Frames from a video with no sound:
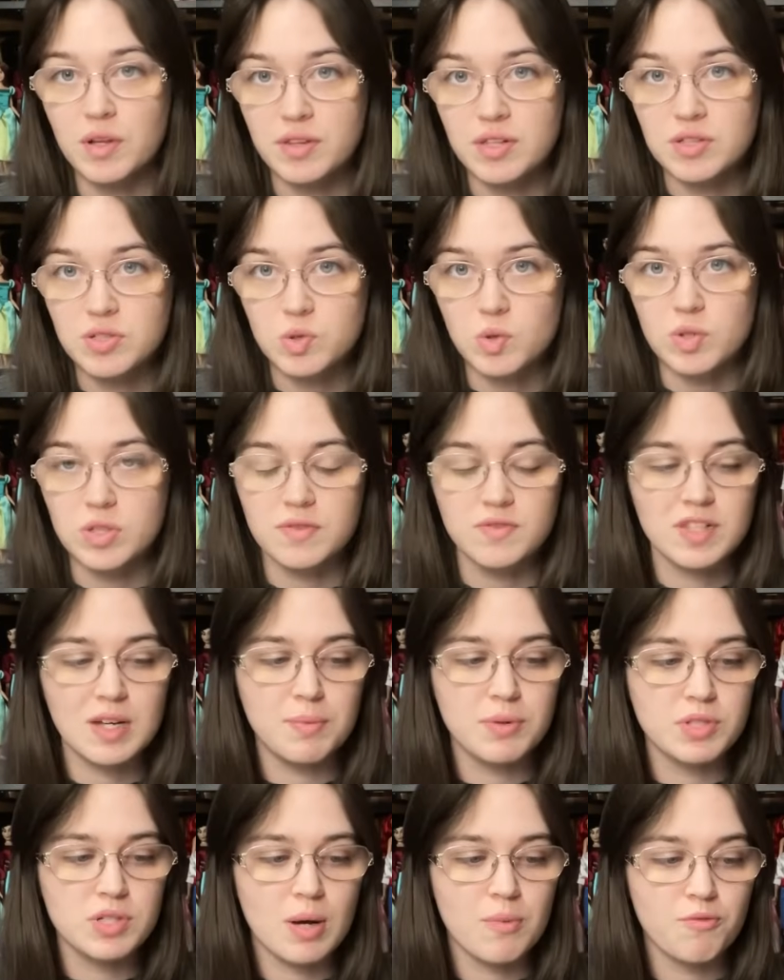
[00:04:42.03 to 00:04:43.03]
these sorts of
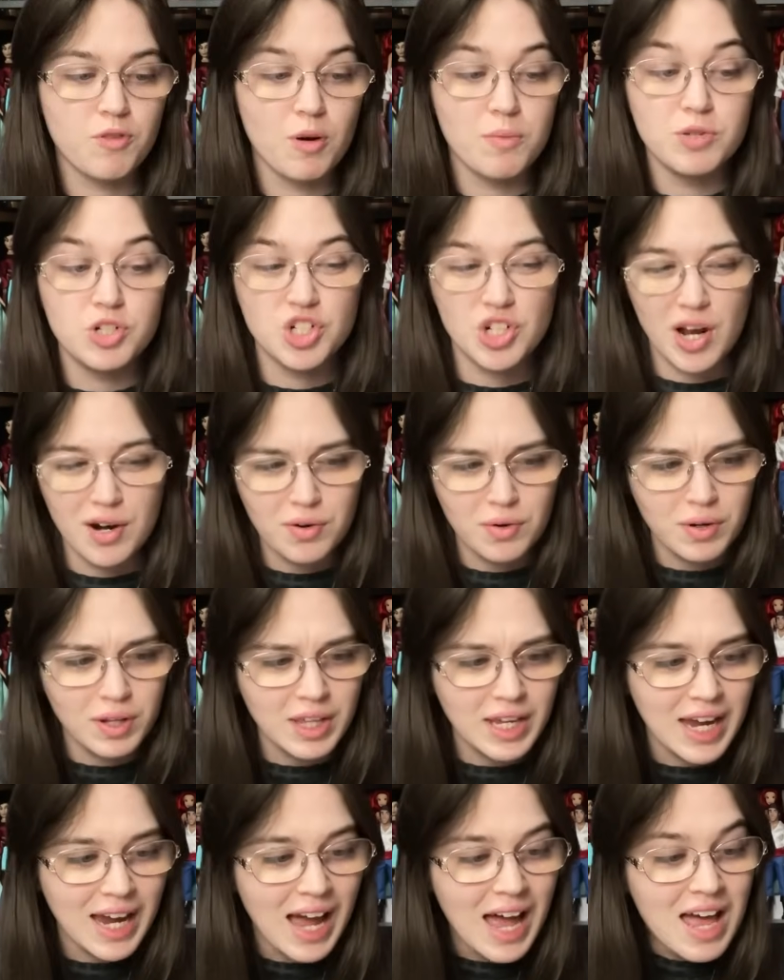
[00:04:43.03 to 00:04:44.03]
samples come from
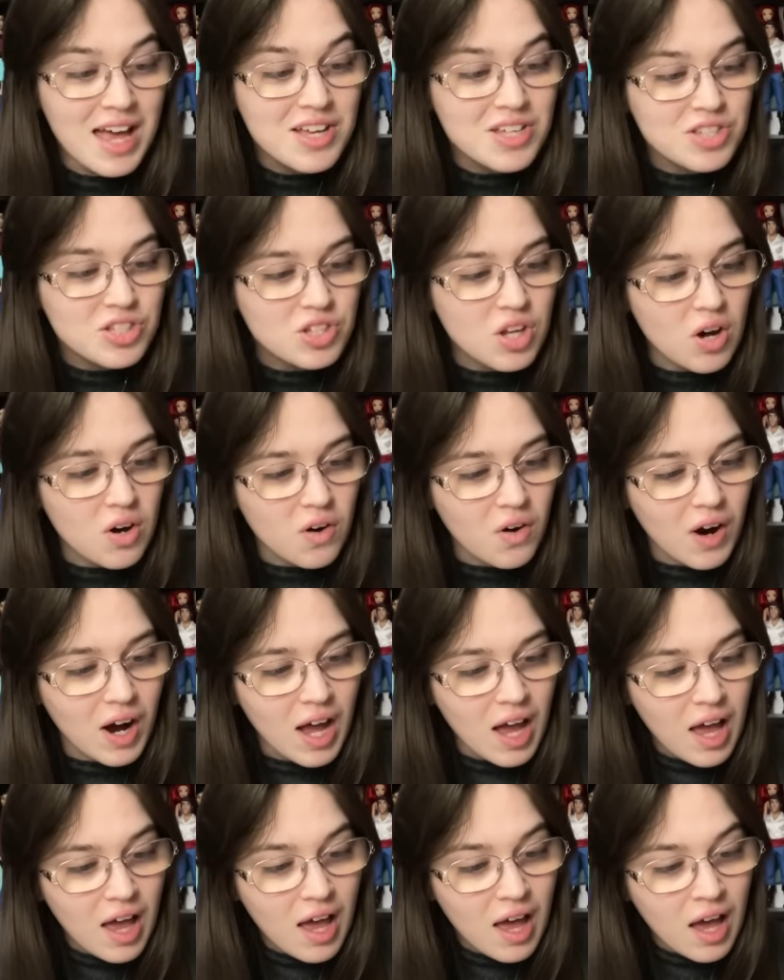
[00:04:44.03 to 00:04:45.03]
generally. So,
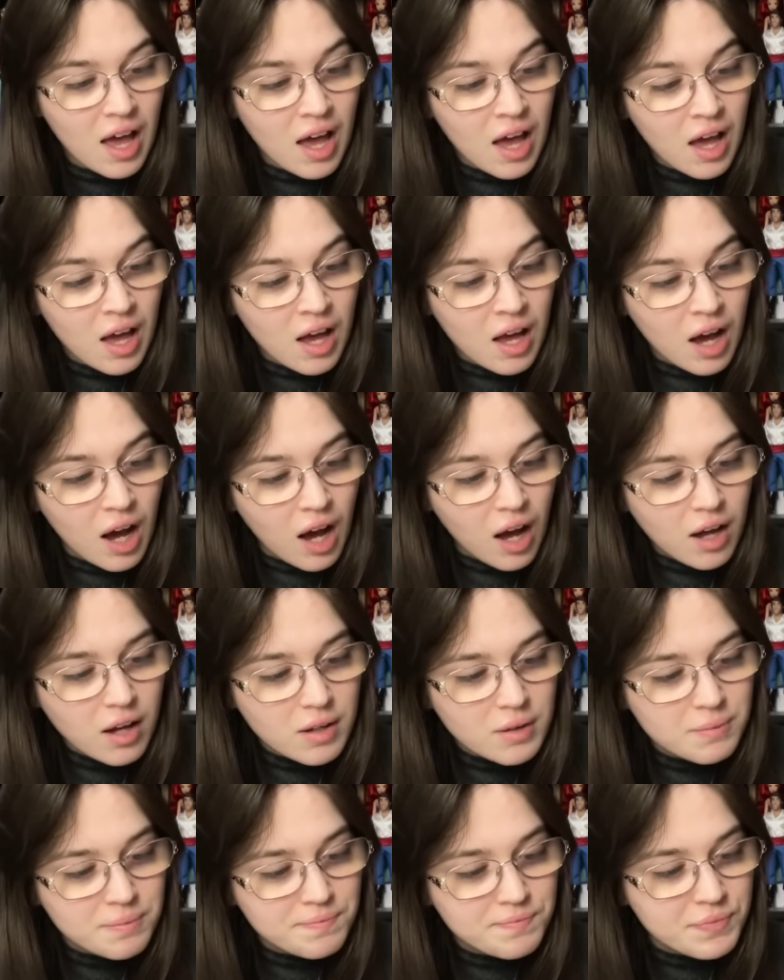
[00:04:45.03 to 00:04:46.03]

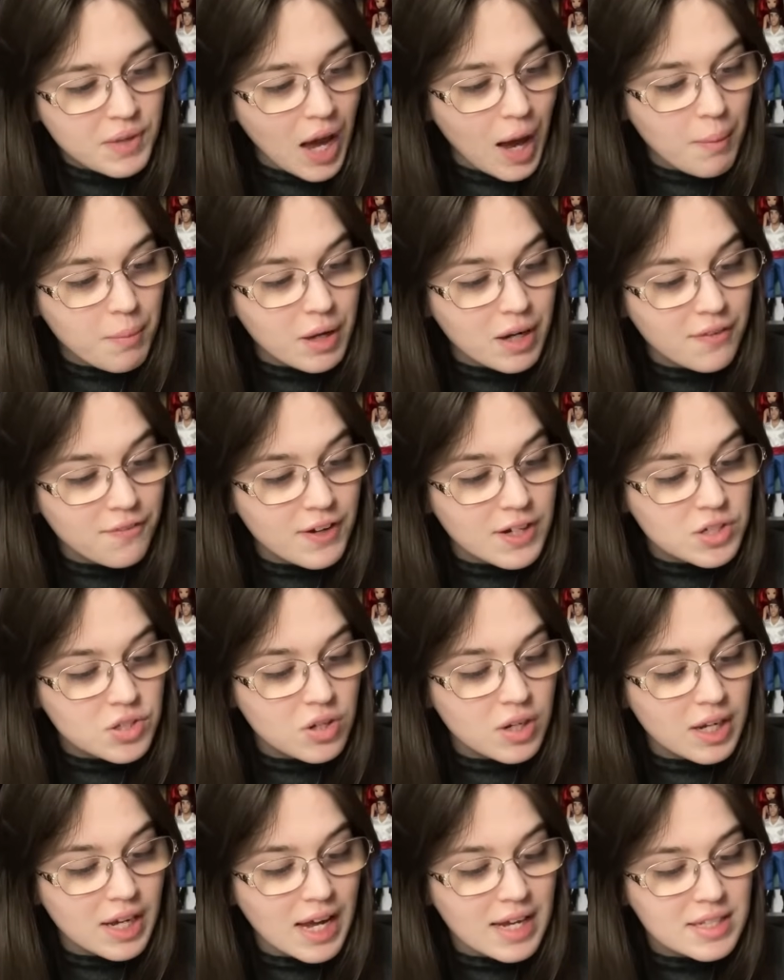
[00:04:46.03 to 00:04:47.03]
um, I'm gonna venture
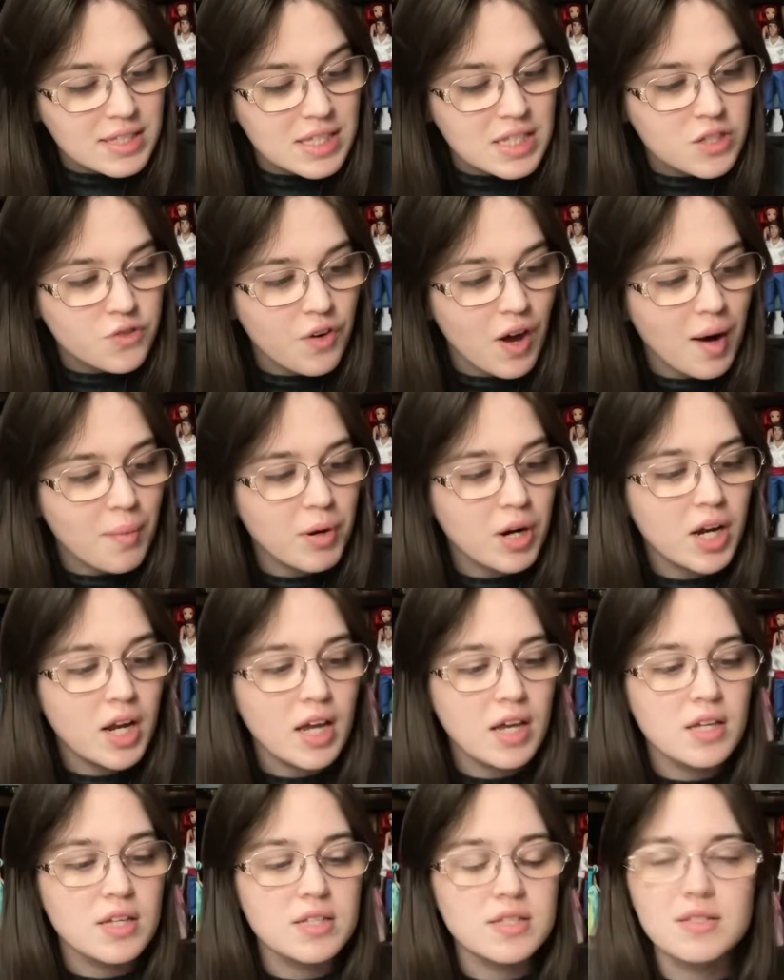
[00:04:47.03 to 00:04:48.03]
to guess this fabric
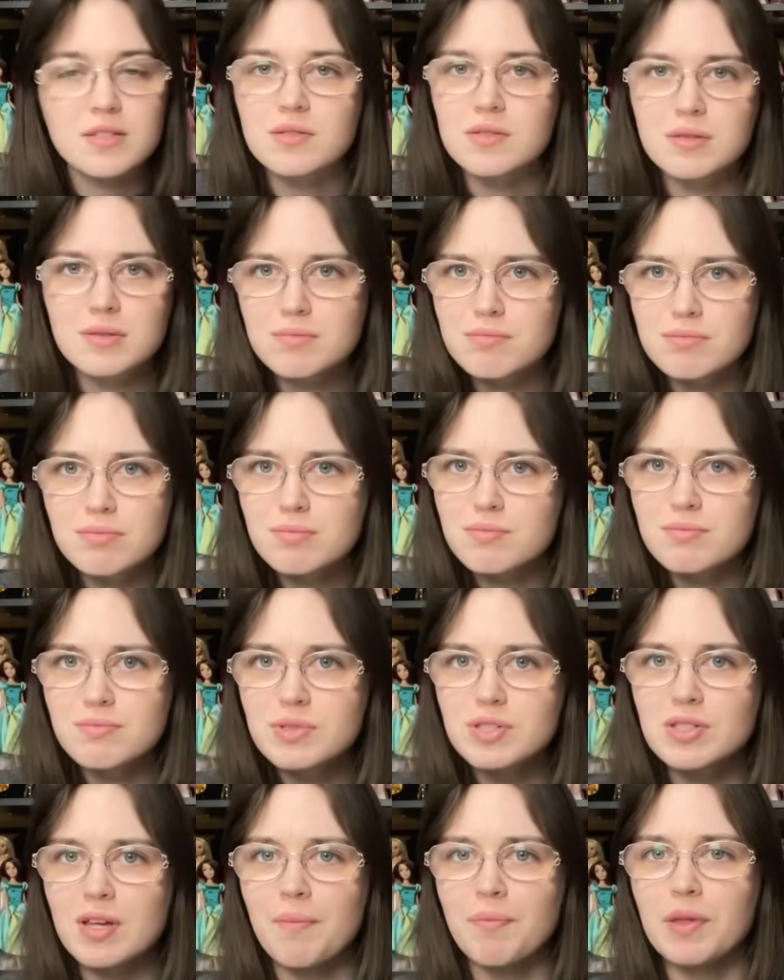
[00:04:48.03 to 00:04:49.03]
is
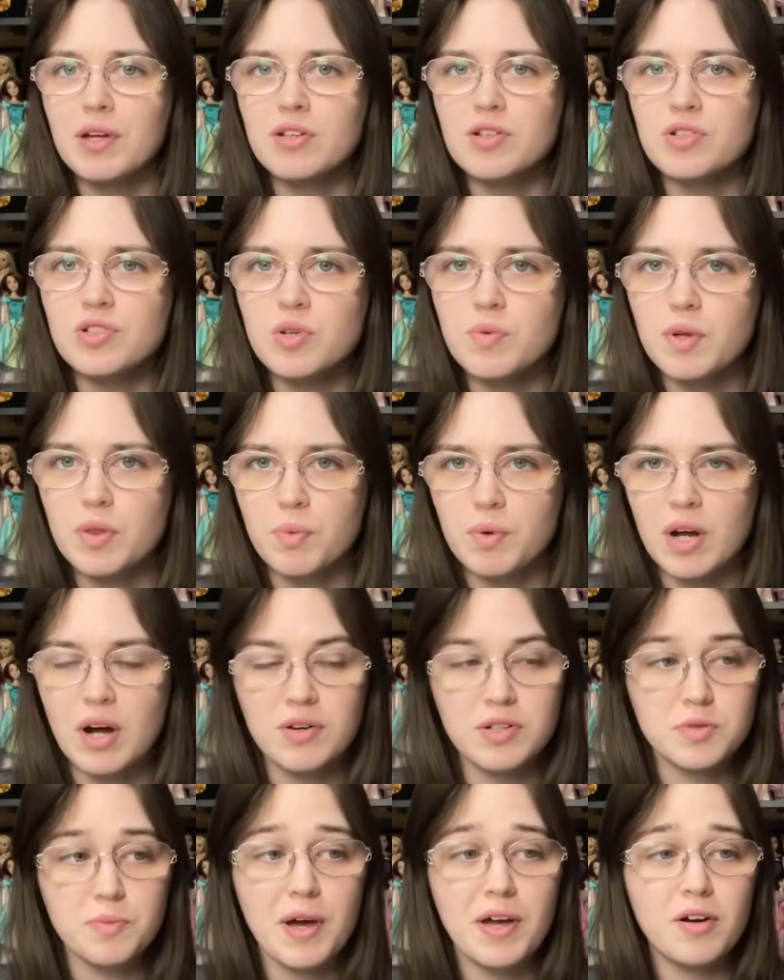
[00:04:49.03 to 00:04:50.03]
something to do with Woodana
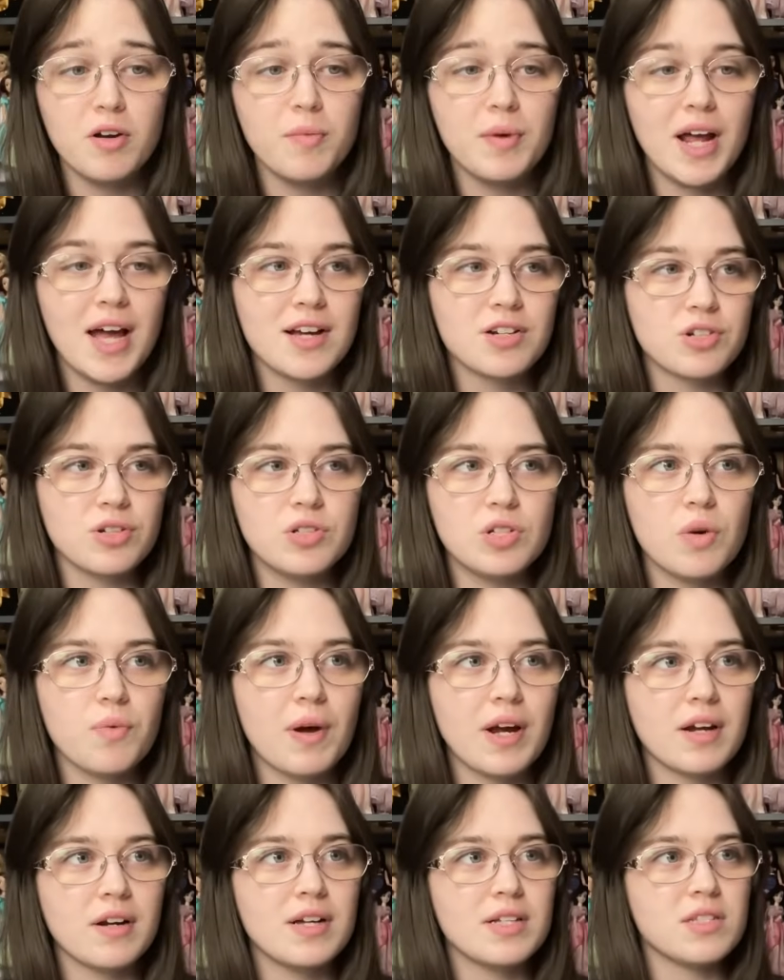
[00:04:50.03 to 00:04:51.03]
Spider, but I actually don't
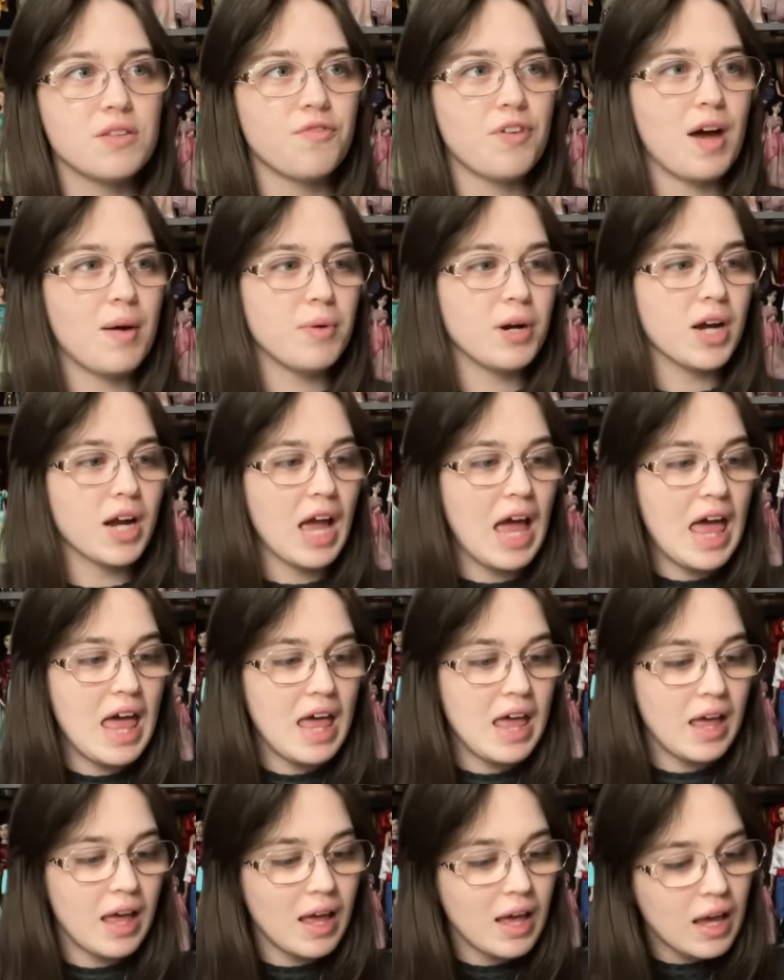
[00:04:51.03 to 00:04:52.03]
recognize the fabric.
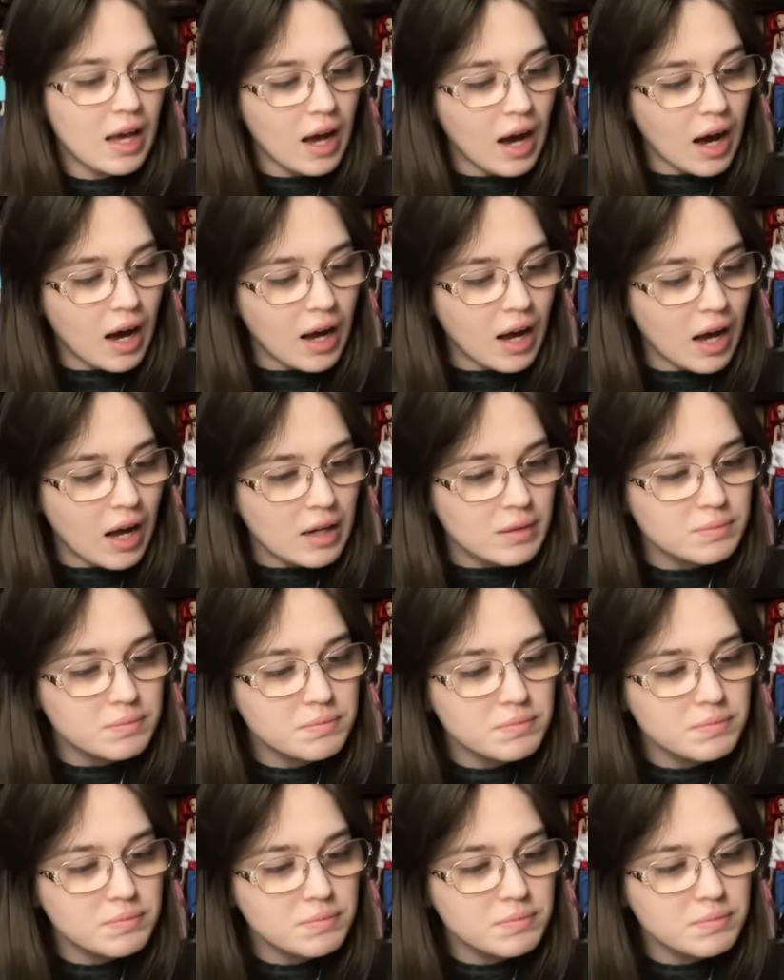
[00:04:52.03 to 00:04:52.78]
Uh,